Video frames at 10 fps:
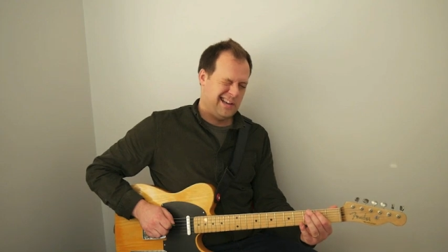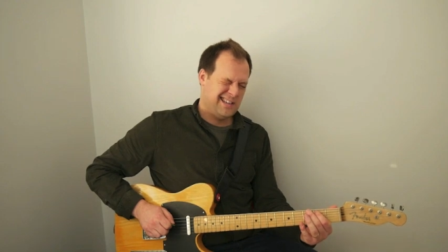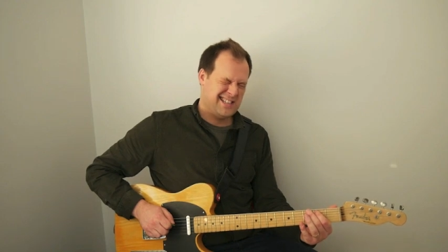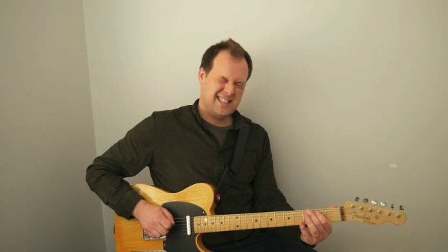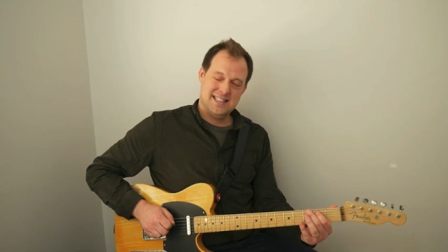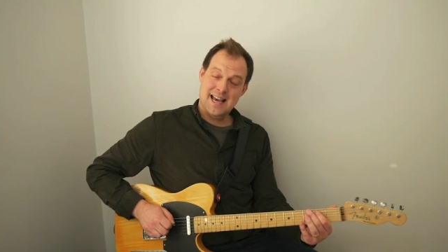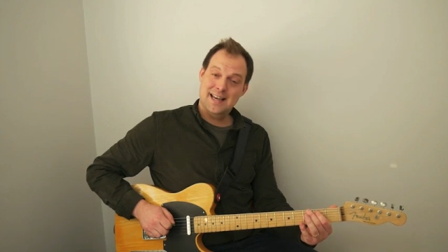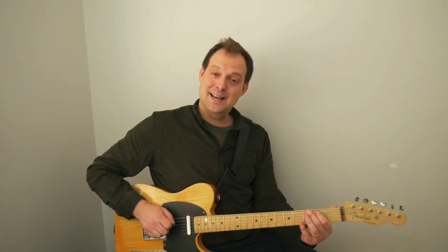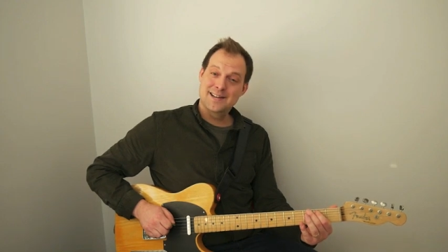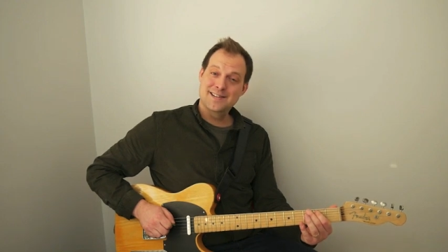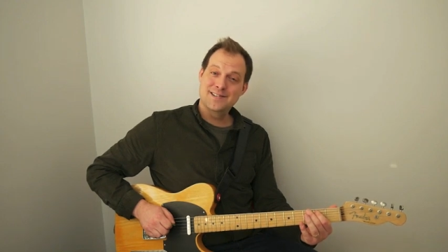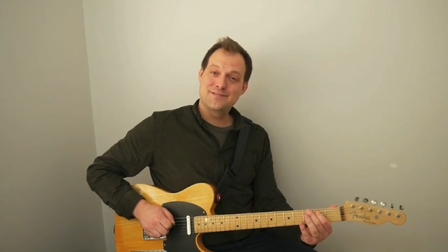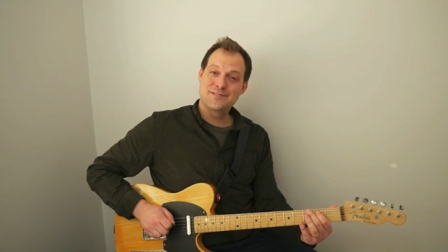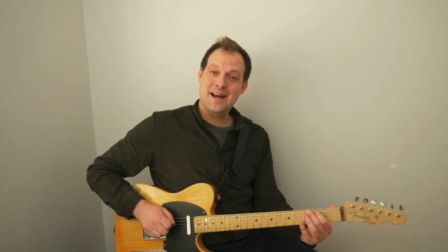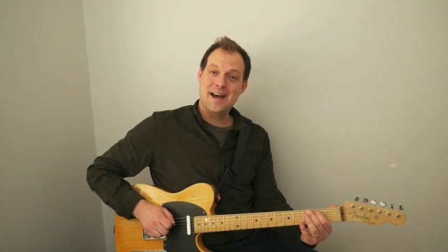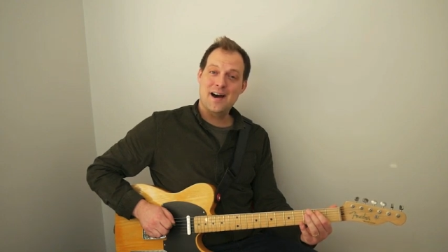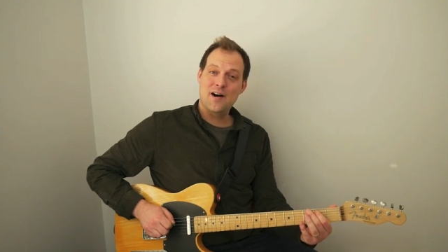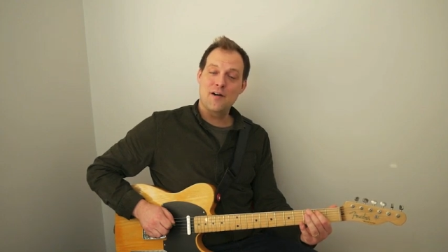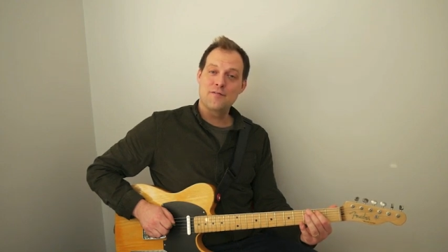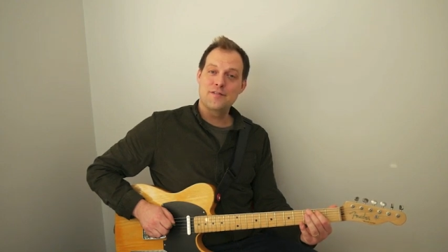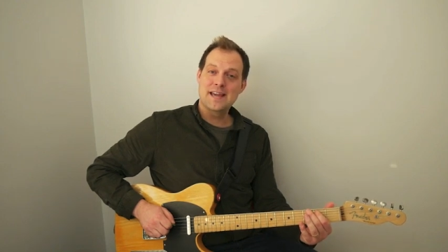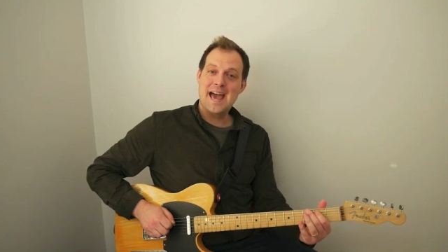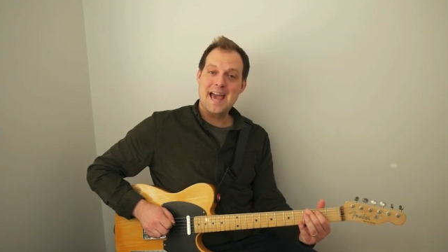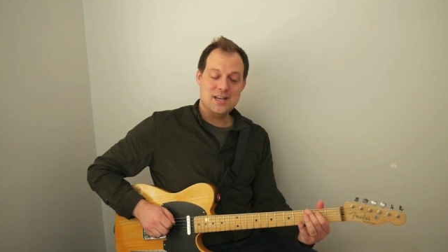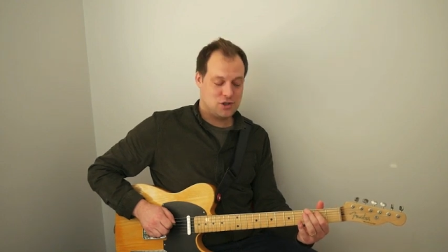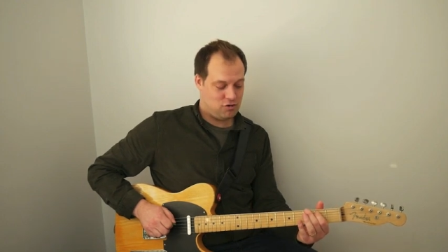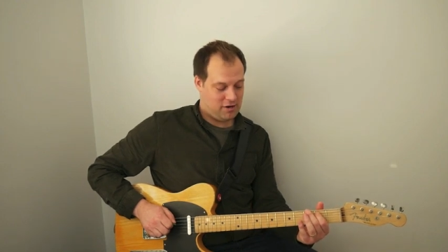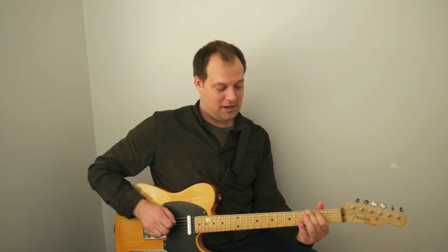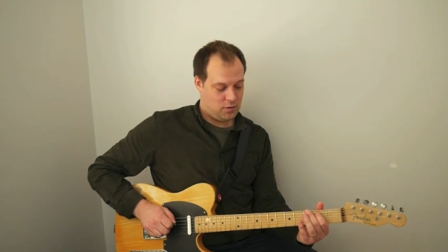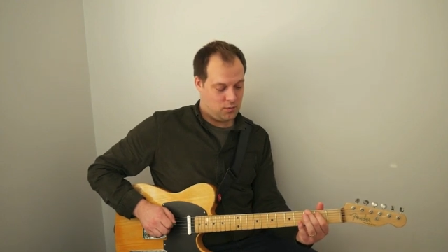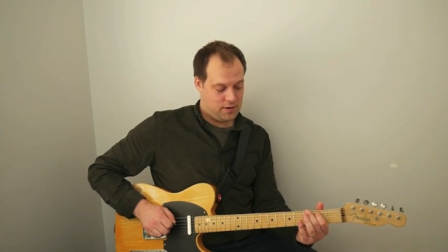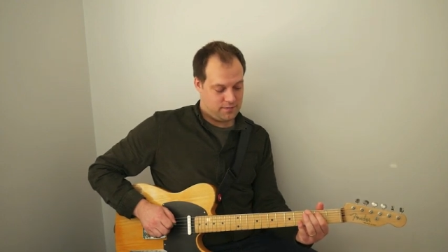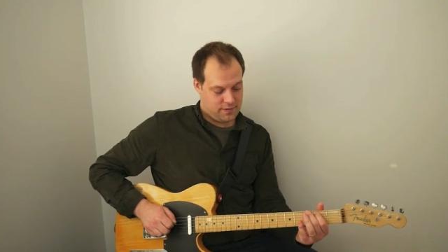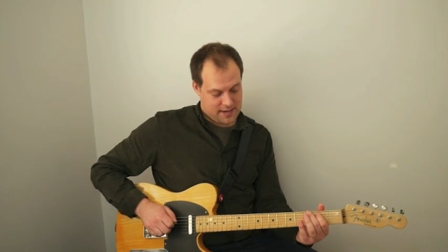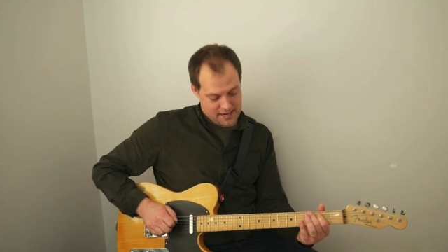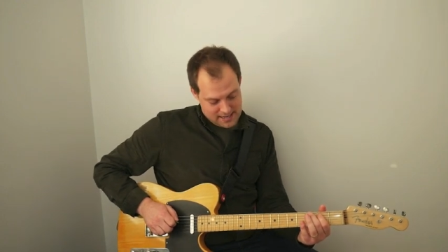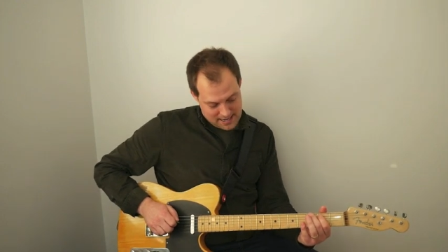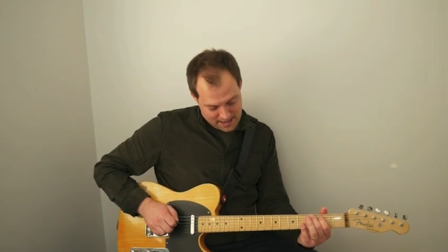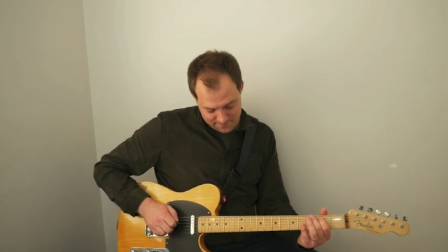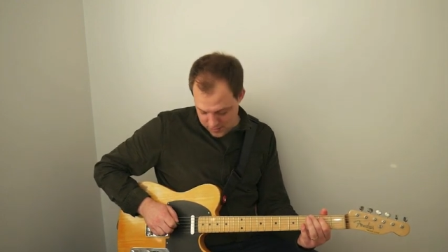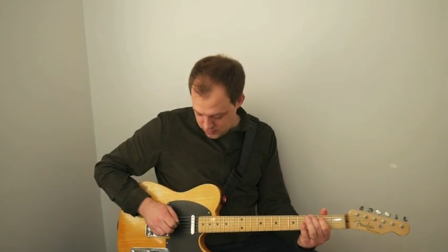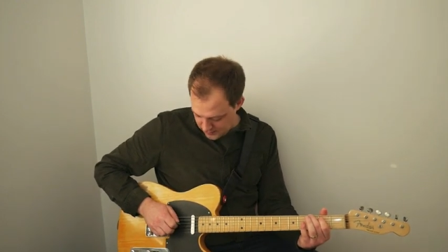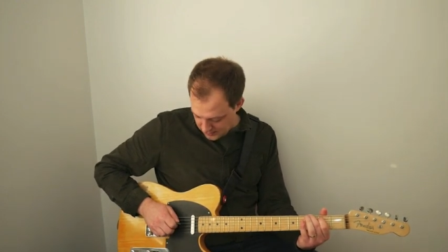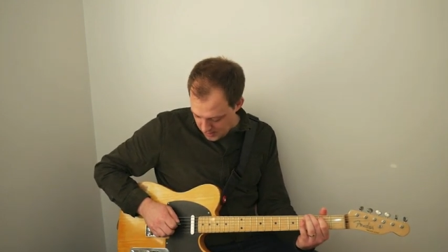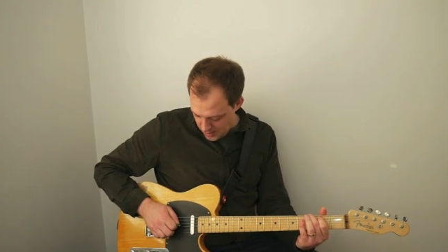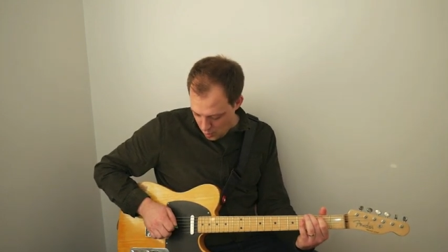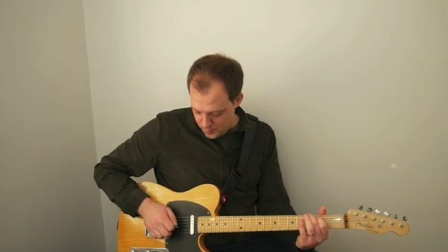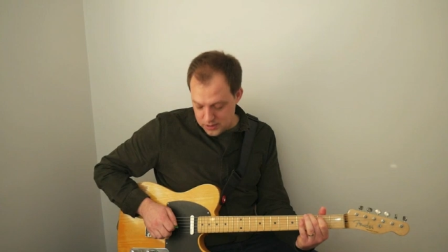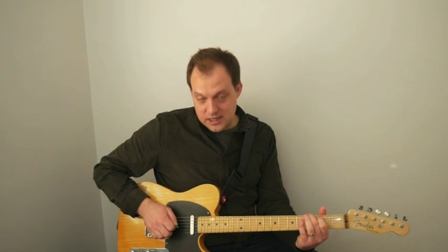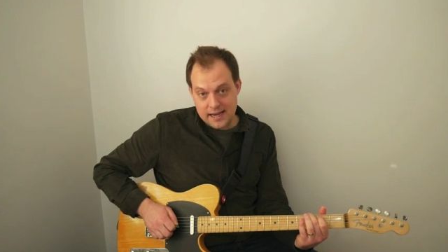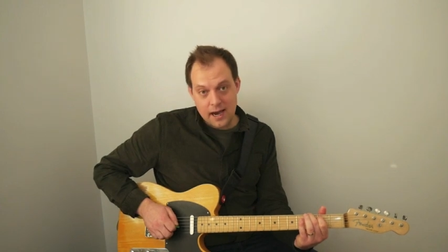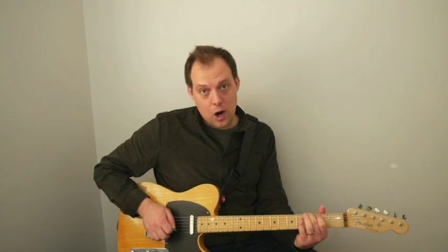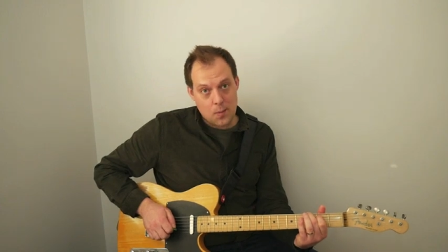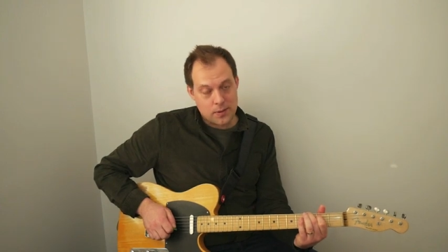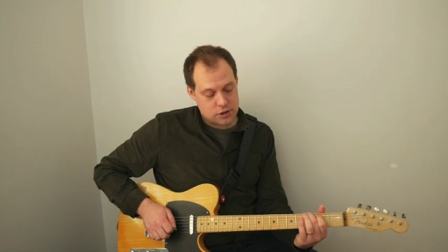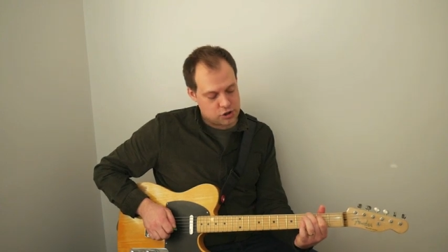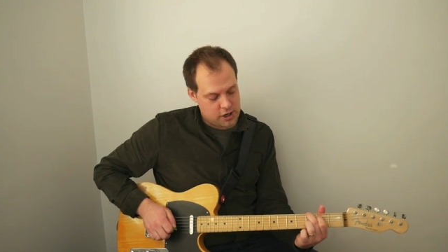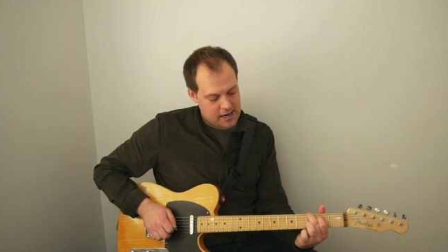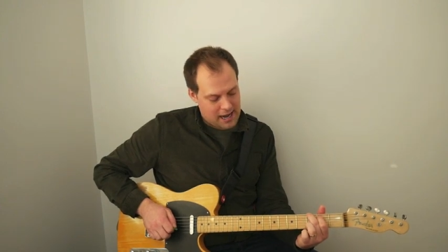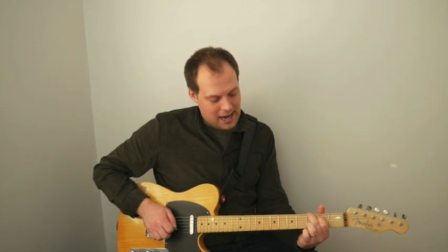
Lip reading: 2nd fret of the A string with the 1st finger, open D, open G.